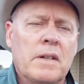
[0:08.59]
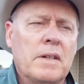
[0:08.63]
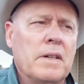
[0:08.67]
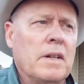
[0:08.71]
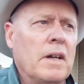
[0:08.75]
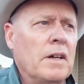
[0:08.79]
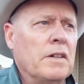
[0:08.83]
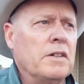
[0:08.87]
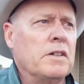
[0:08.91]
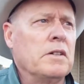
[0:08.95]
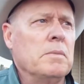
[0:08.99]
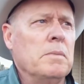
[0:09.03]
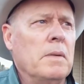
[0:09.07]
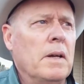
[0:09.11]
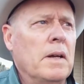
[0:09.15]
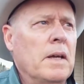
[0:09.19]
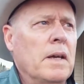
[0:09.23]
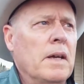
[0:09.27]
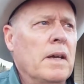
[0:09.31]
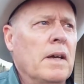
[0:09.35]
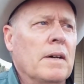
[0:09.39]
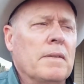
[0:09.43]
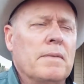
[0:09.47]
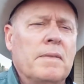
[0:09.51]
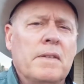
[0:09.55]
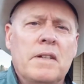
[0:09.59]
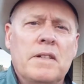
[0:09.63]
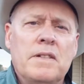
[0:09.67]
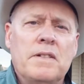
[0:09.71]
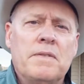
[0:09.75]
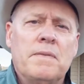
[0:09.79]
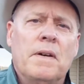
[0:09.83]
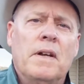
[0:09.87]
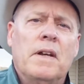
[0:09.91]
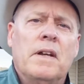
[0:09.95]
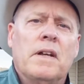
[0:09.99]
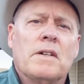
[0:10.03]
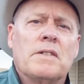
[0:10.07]
Not too many of these
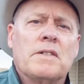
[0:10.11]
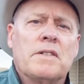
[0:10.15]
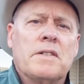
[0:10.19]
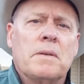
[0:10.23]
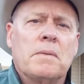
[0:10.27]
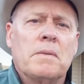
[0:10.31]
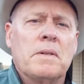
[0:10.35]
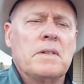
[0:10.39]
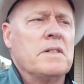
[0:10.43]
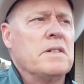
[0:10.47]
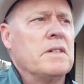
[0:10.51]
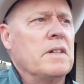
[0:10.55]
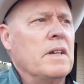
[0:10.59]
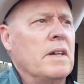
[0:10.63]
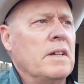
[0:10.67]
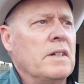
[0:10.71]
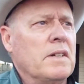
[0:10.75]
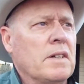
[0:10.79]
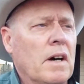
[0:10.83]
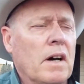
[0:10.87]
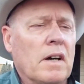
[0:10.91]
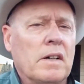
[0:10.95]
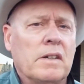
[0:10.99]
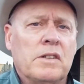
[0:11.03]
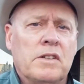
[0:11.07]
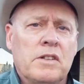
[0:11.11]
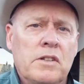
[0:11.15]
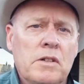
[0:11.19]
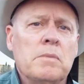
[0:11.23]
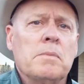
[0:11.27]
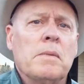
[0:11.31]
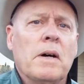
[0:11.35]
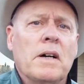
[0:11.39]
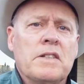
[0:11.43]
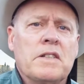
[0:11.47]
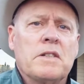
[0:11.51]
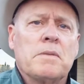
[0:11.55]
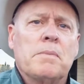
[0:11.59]
videos that we see talk too
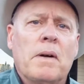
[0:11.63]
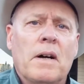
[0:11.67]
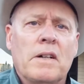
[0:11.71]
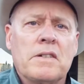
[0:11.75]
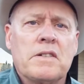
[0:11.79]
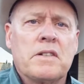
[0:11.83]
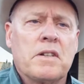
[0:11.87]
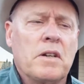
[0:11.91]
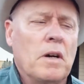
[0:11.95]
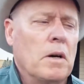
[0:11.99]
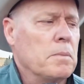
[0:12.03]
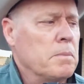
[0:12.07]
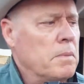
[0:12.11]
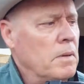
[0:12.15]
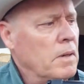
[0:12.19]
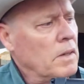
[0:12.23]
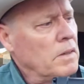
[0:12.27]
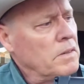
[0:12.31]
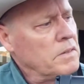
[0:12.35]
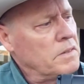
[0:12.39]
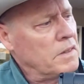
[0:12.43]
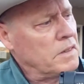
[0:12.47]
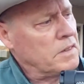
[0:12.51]
much about scope rails.